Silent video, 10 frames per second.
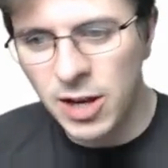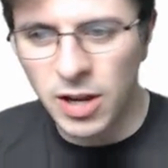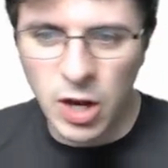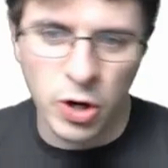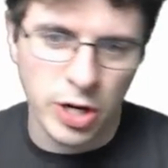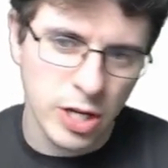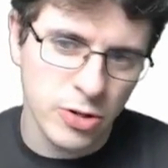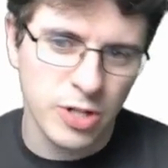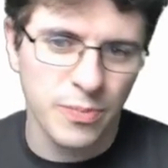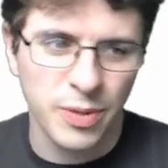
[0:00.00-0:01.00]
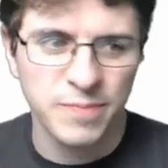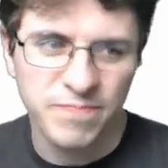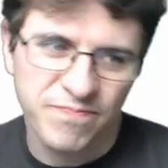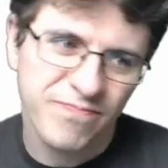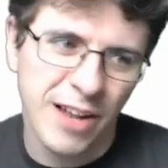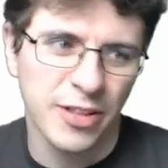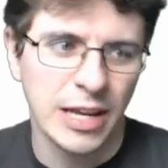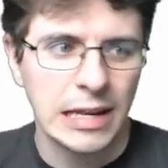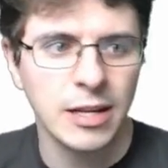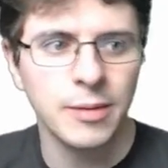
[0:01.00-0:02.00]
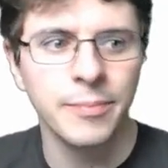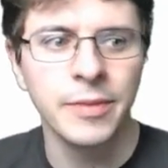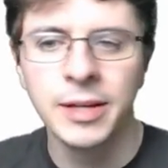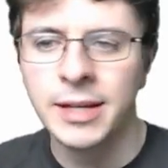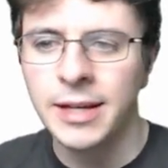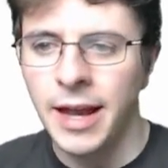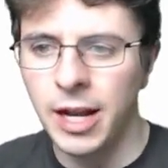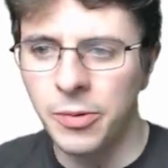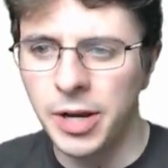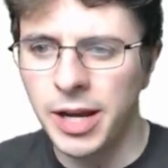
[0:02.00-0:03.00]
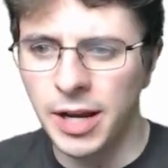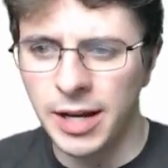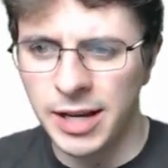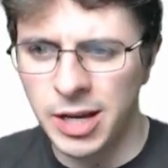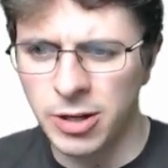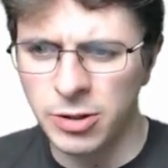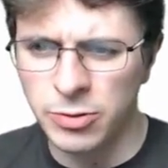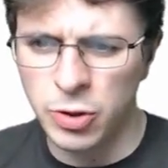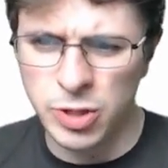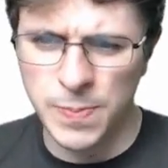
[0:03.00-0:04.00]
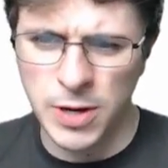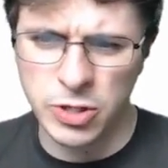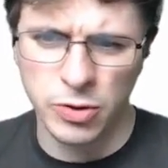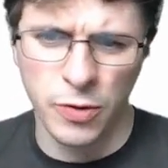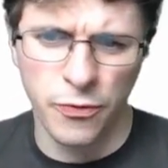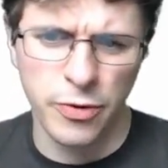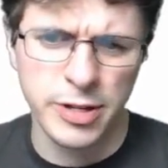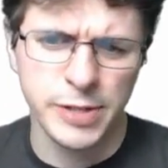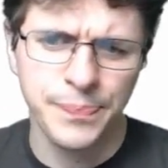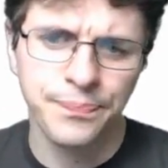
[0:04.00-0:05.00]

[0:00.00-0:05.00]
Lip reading: He could have used them, but I don't think he needed them. Anyway, hero neutral special Kafriz.